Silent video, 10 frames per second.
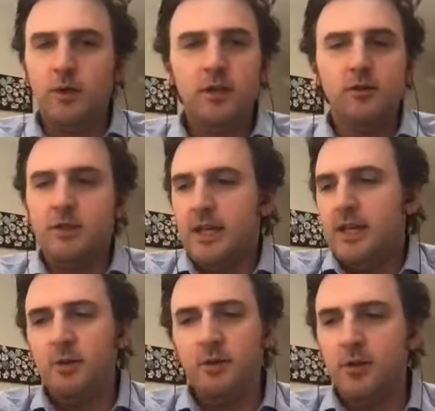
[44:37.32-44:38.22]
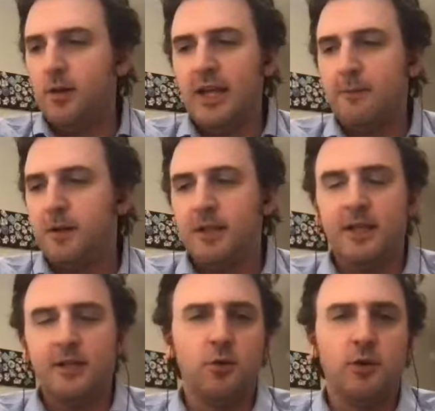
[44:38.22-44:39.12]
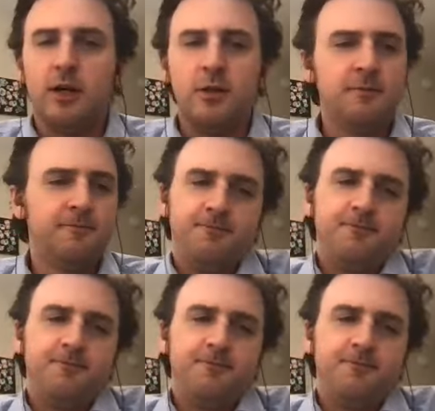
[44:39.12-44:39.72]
we don't. Yeah, we don't know what happened to that Chihuahua.